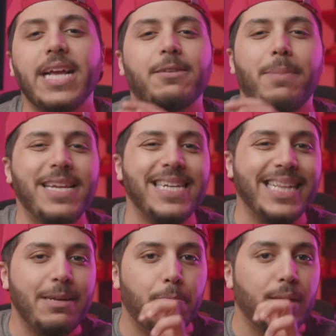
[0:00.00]
is
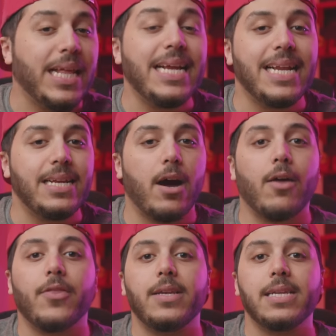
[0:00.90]
basically plated
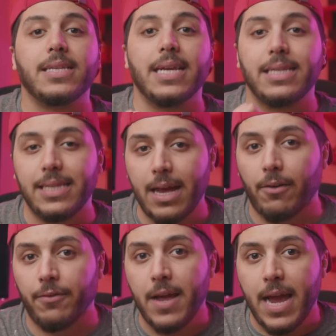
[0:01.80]
on the disc
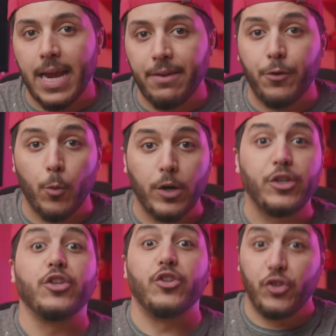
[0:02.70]
itself. And if you were
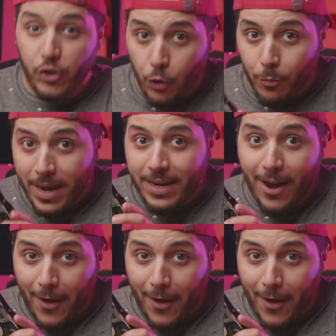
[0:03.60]
to zoom in